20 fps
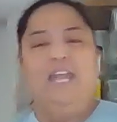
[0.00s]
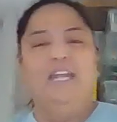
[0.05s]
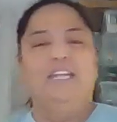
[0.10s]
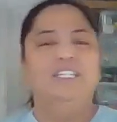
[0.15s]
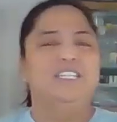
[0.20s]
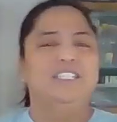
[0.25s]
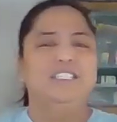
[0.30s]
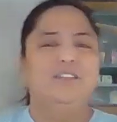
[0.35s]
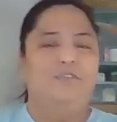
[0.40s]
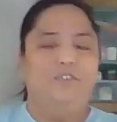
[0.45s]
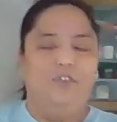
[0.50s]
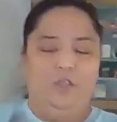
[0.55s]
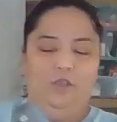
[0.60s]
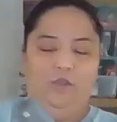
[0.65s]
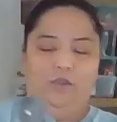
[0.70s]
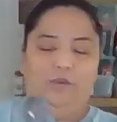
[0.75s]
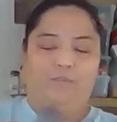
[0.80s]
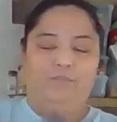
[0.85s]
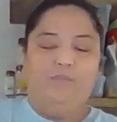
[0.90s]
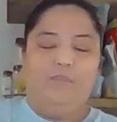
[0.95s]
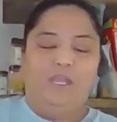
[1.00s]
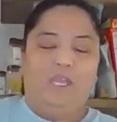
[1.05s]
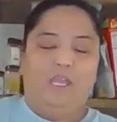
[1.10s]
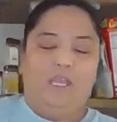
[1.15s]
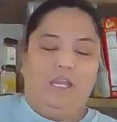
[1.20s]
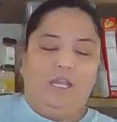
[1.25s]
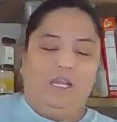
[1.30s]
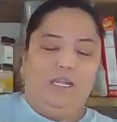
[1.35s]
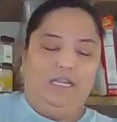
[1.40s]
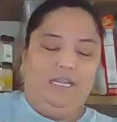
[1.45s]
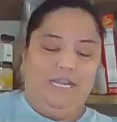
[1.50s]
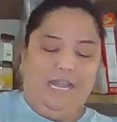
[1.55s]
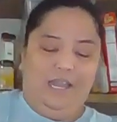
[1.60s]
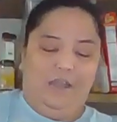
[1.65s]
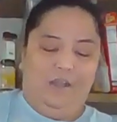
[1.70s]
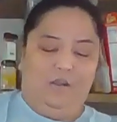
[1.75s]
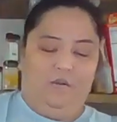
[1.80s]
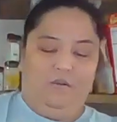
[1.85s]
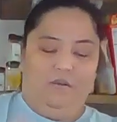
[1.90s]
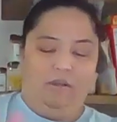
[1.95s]
it's just a few.
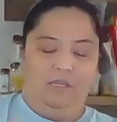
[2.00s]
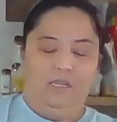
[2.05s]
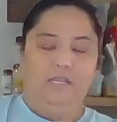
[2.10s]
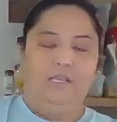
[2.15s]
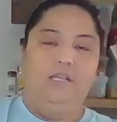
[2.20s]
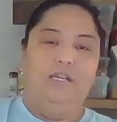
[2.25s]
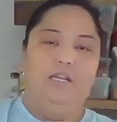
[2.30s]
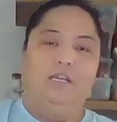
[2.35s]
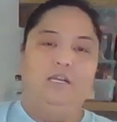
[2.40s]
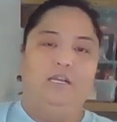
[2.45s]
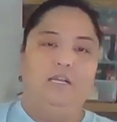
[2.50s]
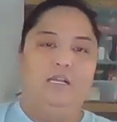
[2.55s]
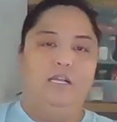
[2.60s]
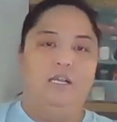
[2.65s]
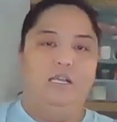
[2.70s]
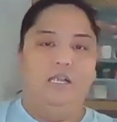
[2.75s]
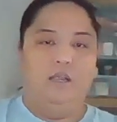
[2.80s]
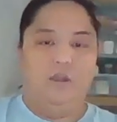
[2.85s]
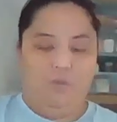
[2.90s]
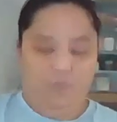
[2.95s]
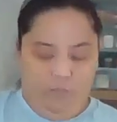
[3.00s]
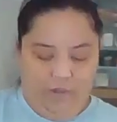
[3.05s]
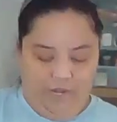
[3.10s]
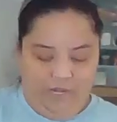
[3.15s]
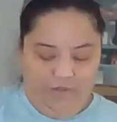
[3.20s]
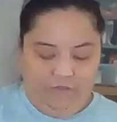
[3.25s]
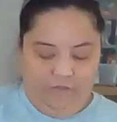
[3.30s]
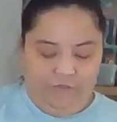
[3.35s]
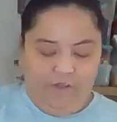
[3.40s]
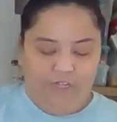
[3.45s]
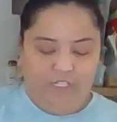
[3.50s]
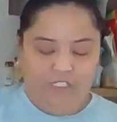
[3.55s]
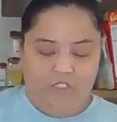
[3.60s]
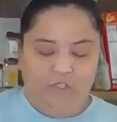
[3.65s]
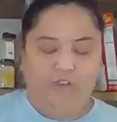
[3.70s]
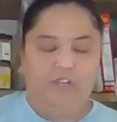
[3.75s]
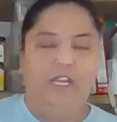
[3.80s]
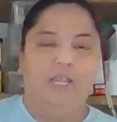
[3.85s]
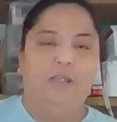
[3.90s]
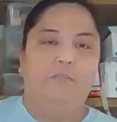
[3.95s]
Now, when you're first
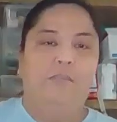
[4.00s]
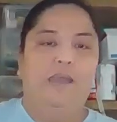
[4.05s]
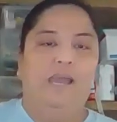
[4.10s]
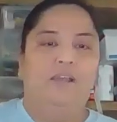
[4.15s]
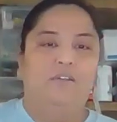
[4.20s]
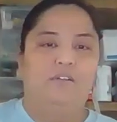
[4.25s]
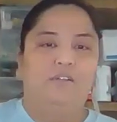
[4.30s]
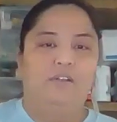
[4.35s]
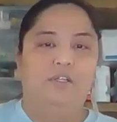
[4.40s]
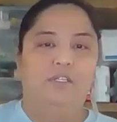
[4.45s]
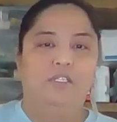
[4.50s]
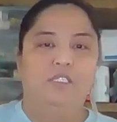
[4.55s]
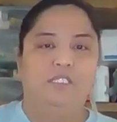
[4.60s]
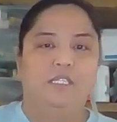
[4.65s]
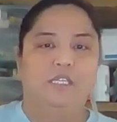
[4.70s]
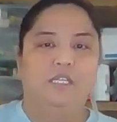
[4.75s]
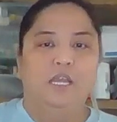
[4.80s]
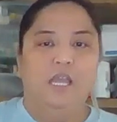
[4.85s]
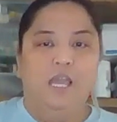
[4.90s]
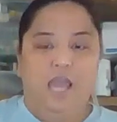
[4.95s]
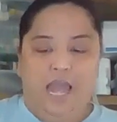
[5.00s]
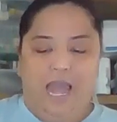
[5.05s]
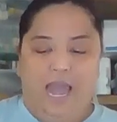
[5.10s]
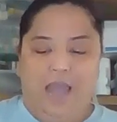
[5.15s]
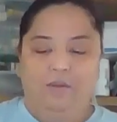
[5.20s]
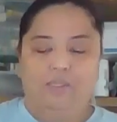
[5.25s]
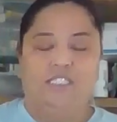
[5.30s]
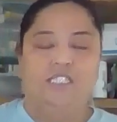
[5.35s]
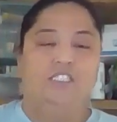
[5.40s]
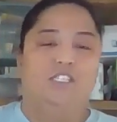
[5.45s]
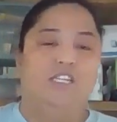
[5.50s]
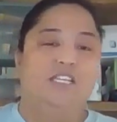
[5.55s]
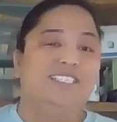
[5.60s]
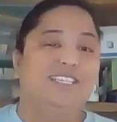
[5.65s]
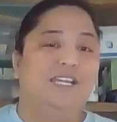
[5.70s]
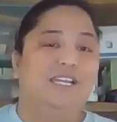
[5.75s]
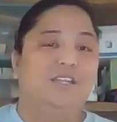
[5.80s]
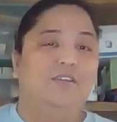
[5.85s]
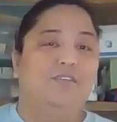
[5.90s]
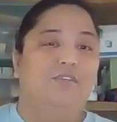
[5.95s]
learning macarons, I would suggest
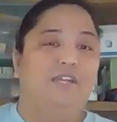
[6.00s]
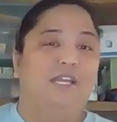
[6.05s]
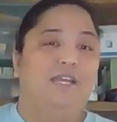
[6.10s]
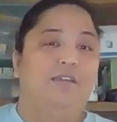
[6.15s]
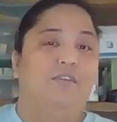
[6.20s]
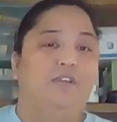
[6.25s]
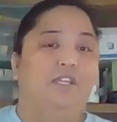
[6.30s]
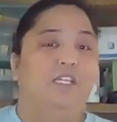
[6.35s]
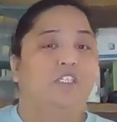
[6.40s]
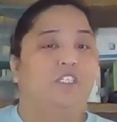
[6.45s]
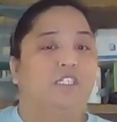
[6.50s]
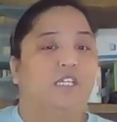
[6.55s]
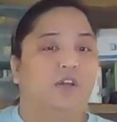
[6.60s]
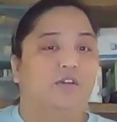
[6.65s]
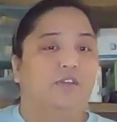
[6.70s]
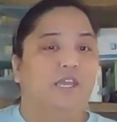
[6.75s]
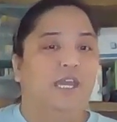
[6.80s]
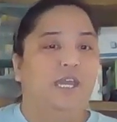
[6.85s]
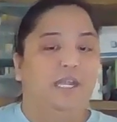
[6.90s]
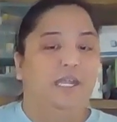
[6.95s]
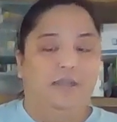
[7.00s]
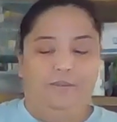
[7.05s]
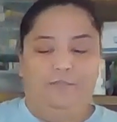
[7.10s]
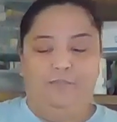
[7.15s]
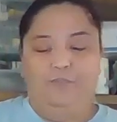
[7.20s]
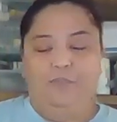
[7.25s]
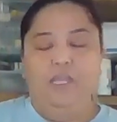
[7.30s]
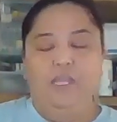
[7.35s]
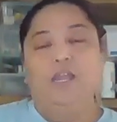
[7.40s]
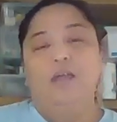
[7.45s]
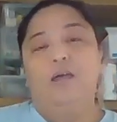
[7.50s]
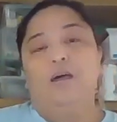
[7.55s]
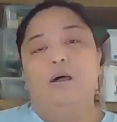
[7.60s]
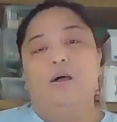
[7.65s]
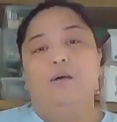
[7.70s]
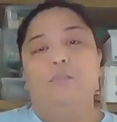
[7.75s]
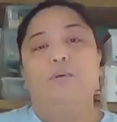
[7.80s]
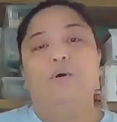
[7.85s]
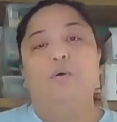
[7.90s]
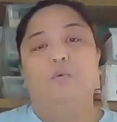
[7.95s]
not to flavor the shell yet.
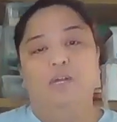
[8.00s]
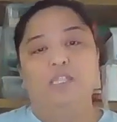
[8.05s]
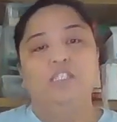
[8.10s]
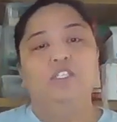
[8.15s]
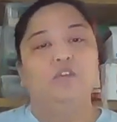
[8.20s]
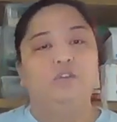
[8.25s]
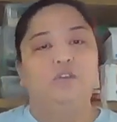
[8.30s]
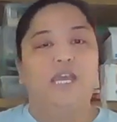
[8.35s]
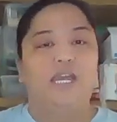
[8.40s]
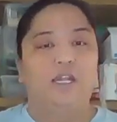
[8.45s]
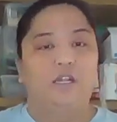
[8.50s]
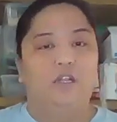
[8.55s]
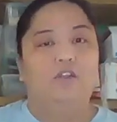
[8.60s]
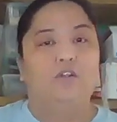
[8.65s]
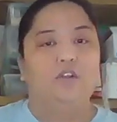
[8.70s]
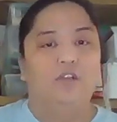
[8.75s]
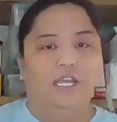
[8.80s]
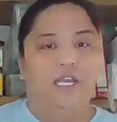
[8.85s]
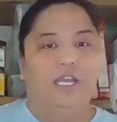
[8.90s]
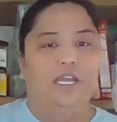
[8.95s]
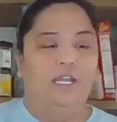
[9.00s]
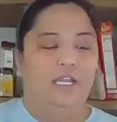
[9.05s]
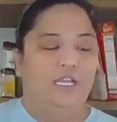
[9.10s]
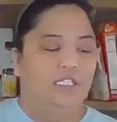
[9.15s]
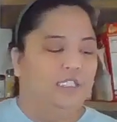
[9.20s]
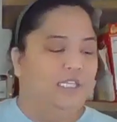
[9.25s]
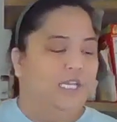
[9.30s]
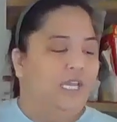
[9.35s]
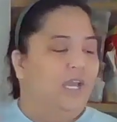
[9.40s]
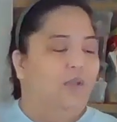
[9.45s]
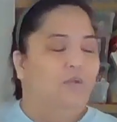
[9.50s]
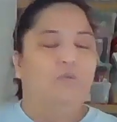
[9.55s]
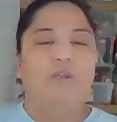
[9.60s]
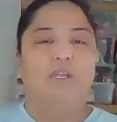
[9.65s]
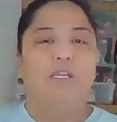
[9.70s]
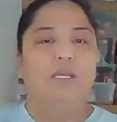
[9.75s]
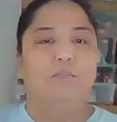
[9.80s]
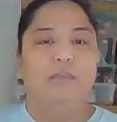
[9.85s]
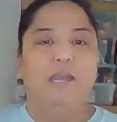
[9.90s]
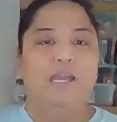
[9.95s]
So once you get learning, because
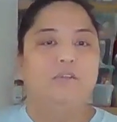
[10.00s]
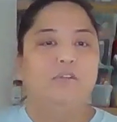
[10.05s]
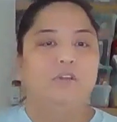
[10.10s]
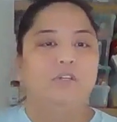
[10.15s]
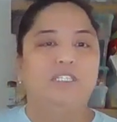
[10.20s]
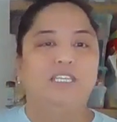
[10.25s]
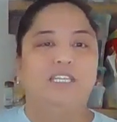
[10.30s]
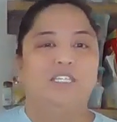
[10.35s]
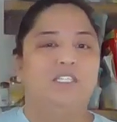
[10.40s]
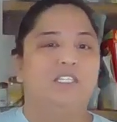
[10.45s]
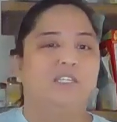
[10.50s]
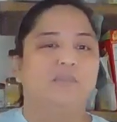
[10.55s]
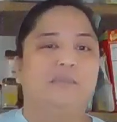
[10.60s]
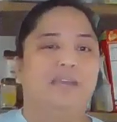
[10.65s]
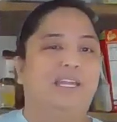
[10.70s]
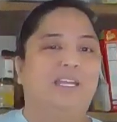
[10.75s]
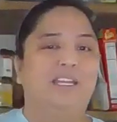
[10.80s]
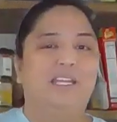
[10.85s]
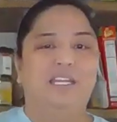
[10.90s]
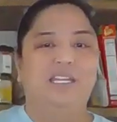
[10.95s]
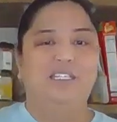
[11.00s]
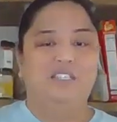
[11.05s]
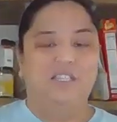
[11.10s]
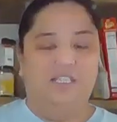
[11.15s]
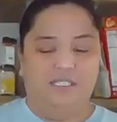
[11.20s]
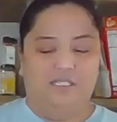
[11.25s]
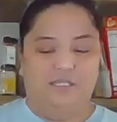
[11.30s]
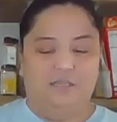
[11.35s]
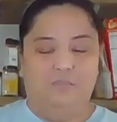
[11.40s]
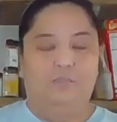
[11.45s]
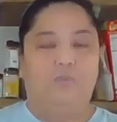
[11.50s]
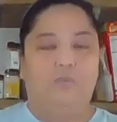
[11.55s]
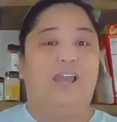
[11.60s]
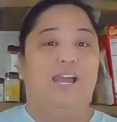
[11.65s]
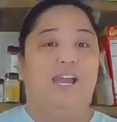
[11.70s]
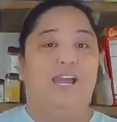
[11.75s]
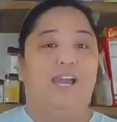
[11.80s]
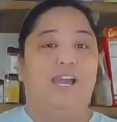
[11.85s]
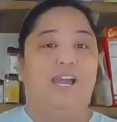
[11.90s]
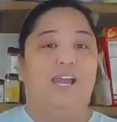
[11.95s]
really macarons is mainly just
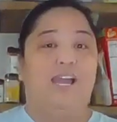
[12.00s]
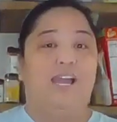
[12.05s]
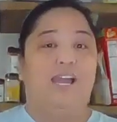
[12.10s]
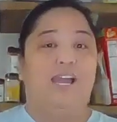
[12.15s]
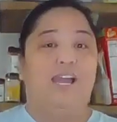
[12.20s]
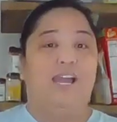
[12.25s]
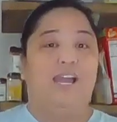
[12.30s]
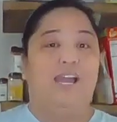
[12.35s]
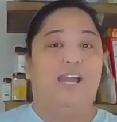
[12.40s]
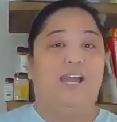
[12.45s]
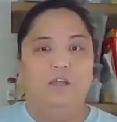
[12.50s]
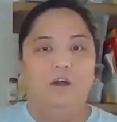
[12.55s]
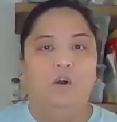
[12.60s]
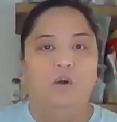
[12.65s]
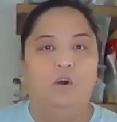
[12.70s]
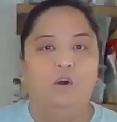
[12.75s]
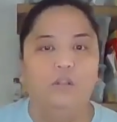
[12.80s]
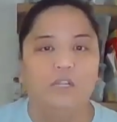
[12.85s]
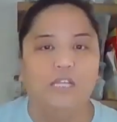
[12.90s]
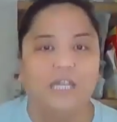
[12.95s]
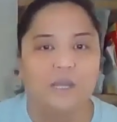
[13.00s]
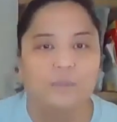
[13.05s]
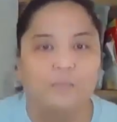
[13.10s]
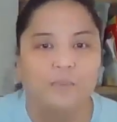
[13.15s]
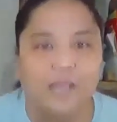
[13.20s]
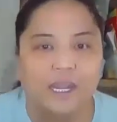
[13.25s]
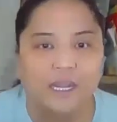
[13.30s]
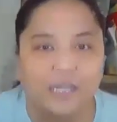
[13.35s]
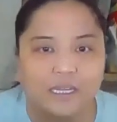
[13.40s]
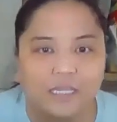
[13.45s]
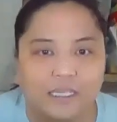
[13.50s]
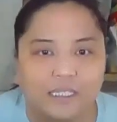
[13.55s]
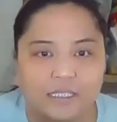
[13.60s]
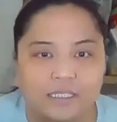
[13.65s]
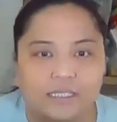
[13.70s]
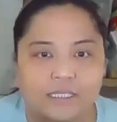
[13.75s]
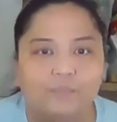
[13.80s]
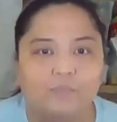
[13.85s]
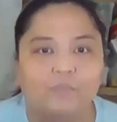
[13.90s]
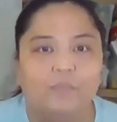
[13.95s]
practice. A whole lot of
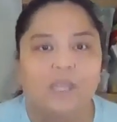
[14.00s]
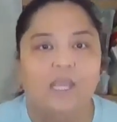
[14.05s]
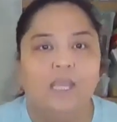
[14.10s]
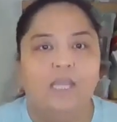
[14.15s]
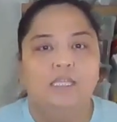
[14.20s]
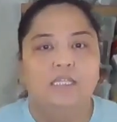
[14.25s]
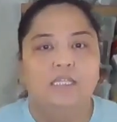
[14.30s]
practice.